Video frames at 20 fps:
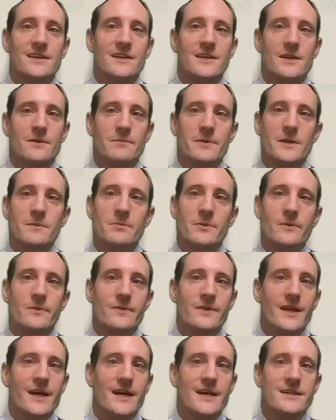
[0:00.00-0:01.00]
You know, people
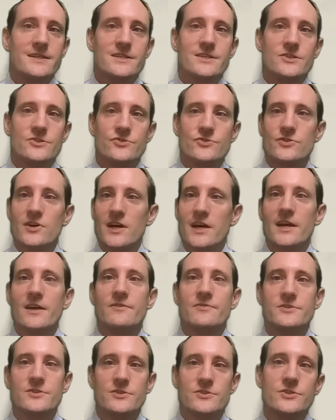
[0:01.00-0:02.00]
that
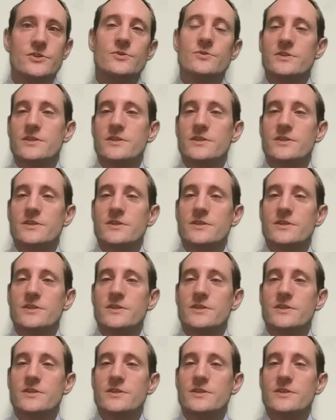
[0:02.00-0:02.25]
strive to do